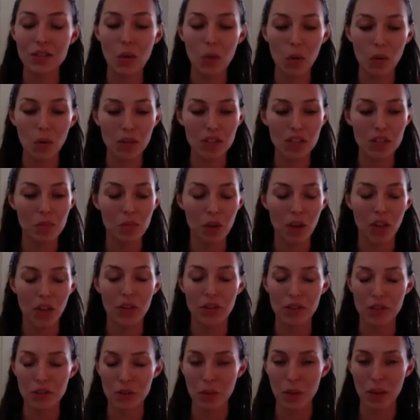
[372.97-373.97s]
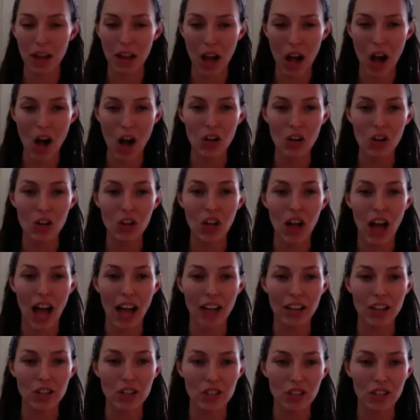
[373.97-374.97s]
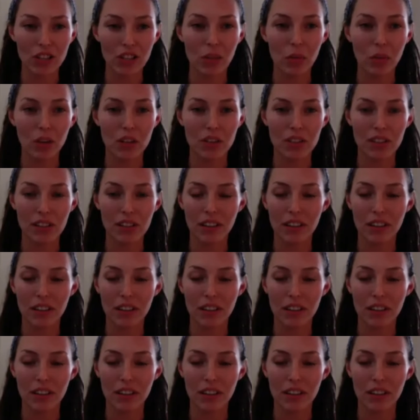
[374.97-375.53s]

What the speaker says: oldest brother, so my uncle, actually was